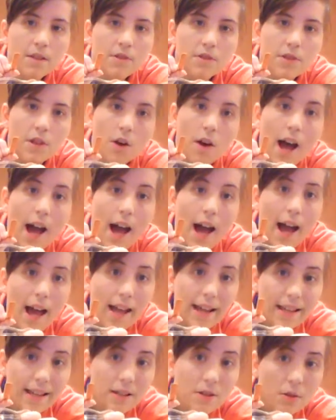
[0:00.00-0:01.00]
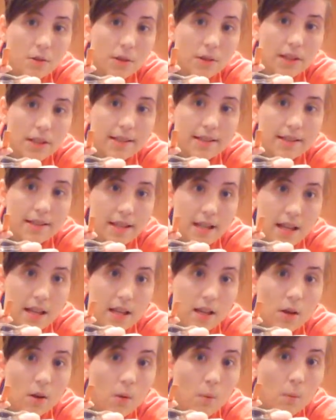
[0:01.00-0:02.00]
So I can only
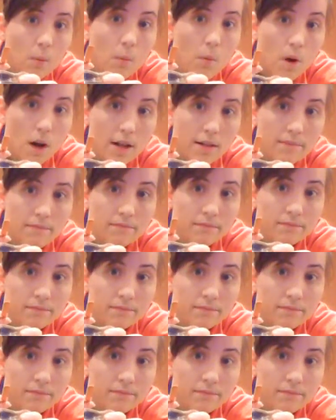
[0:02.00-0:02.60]
see one.